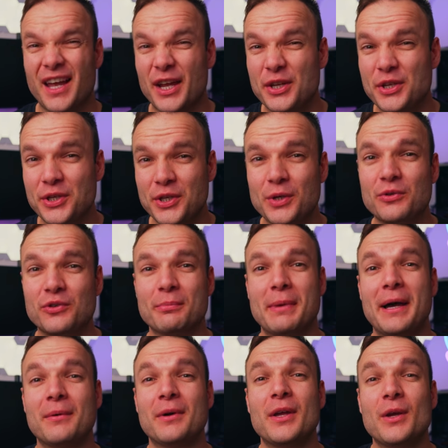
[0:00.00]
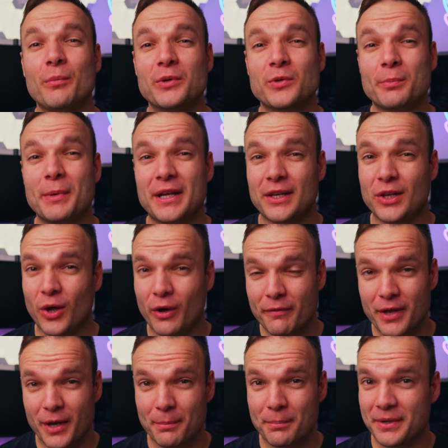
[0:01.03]
A huge amount, which would make a lot of
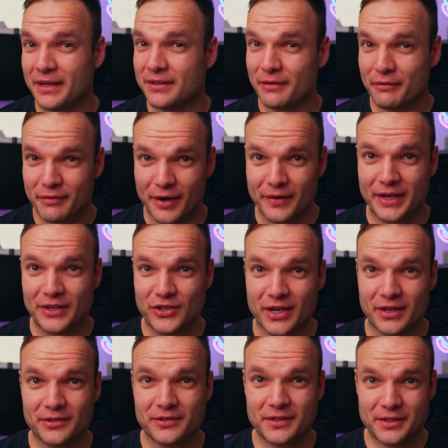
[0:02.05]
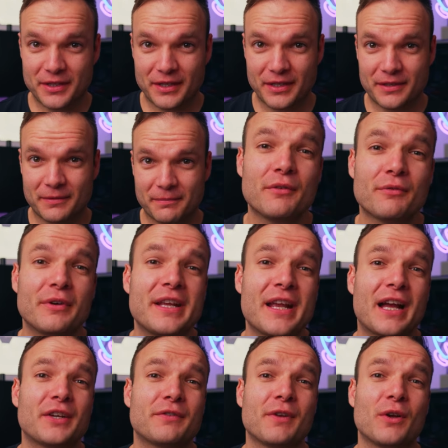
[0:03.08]
companies very jealous indeed. Free
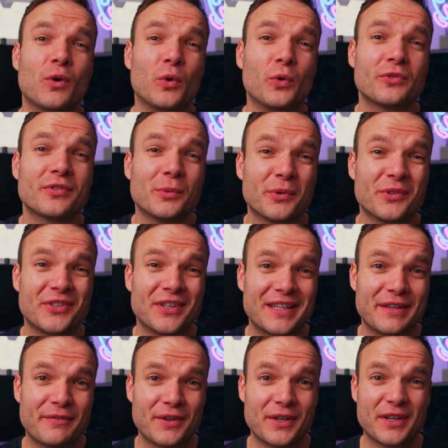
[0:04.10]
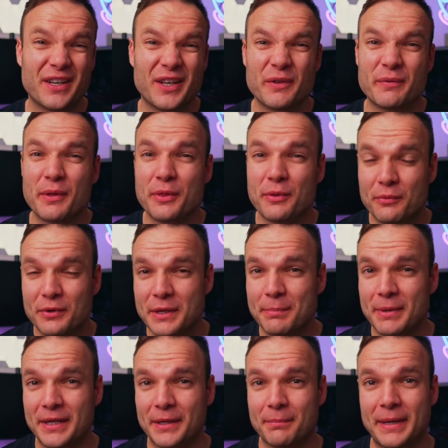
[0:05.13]
cash flow also was significant and over £3
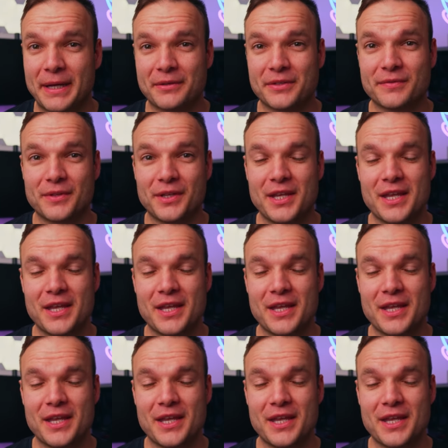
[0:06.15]
billion for the